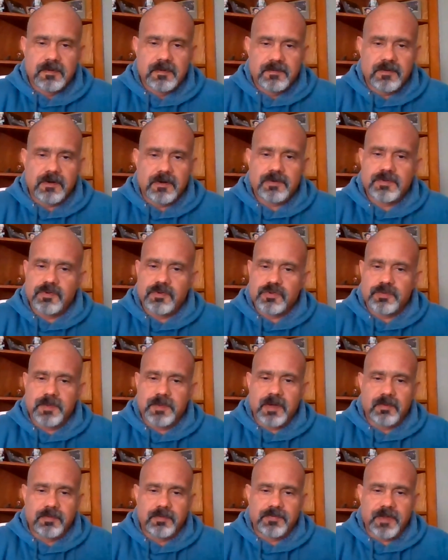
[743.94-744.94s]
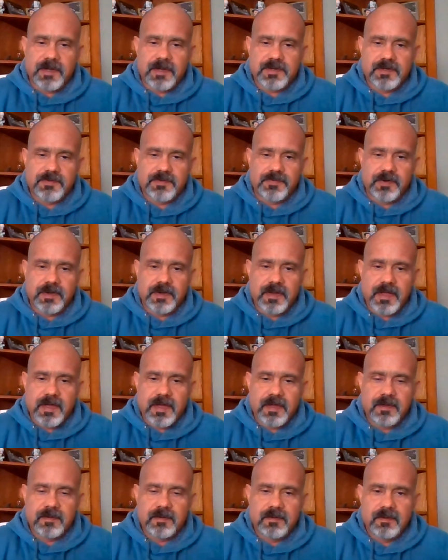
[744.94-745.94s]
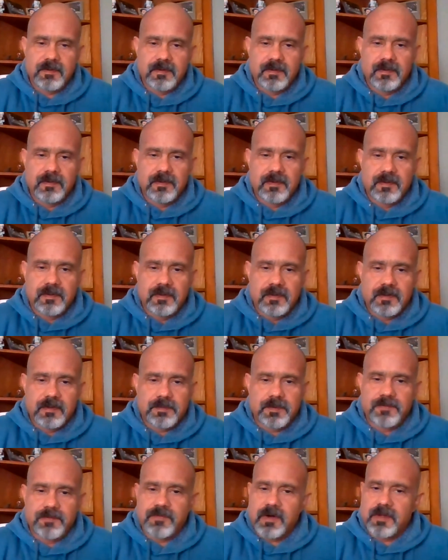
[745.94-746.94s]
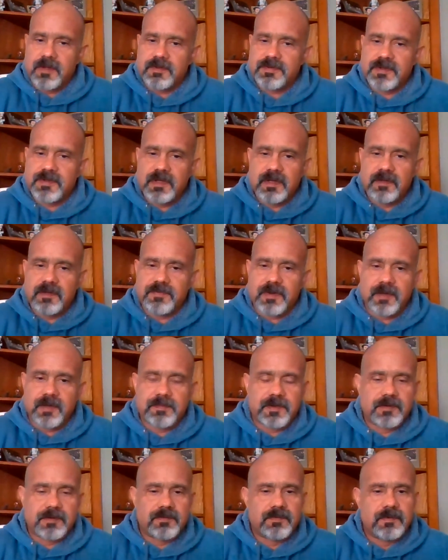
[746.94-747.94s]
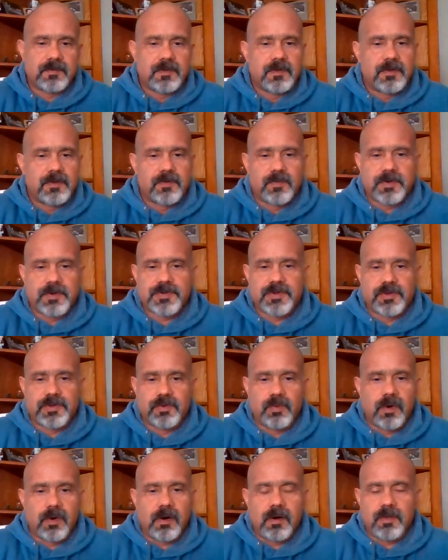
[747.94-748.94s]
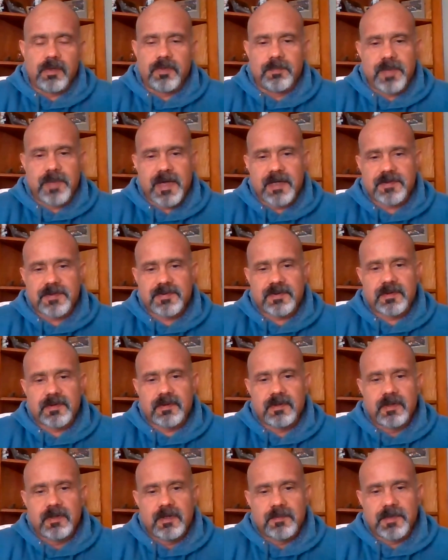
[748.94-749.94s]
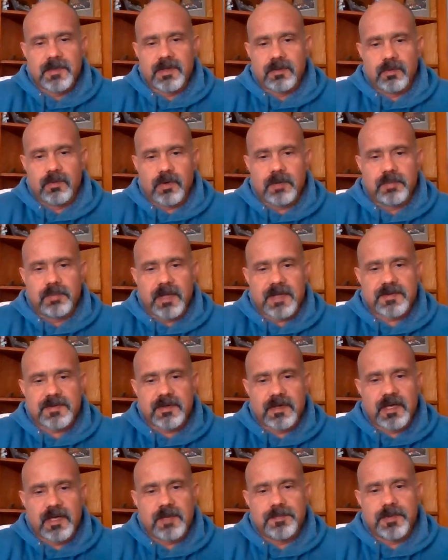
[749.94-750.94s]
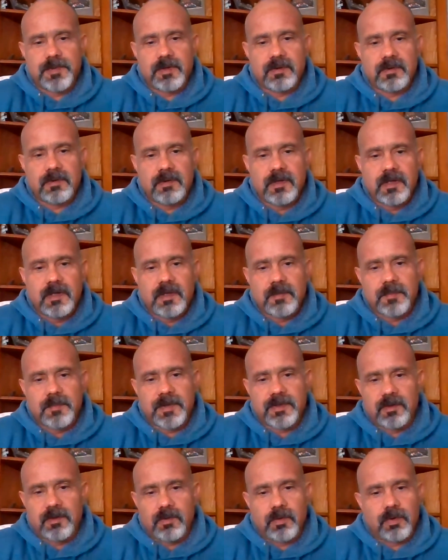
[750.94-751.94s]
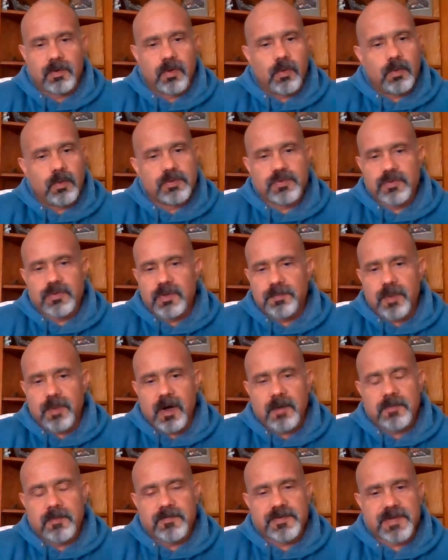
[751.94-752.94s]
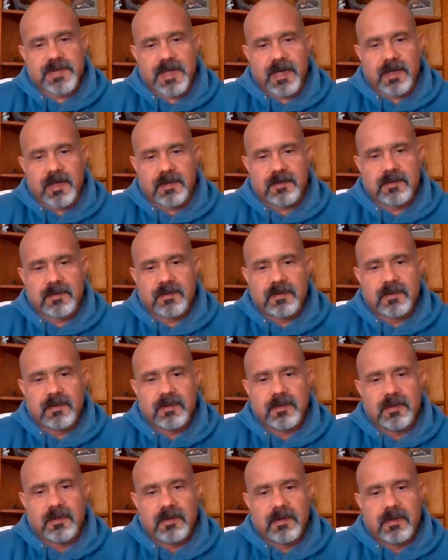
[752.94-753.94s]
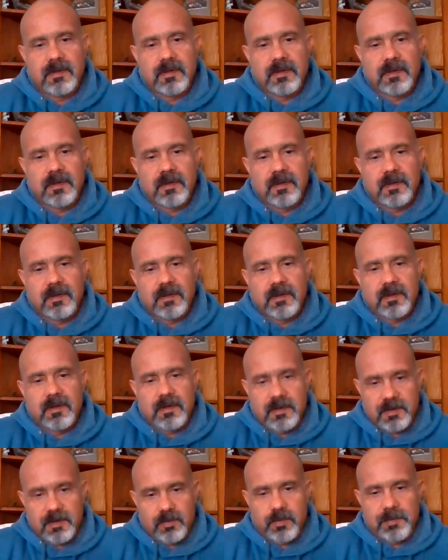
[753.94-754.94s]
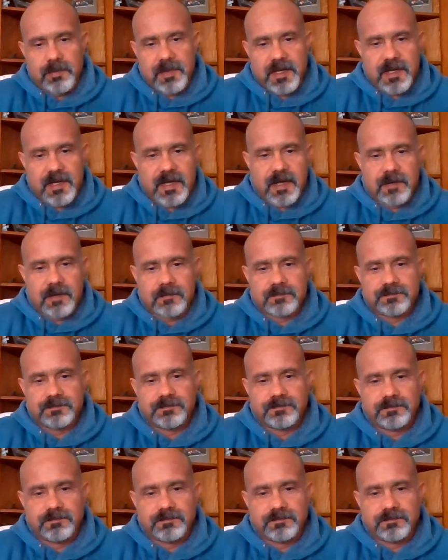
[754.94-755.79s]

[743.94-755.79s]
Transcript: Folks, those are my reflections for today. It's been Father Steve, and I've been wishing you all the best. May the Lord bless and keep you. May the Lord hold you in the palm of his hand until we meet again.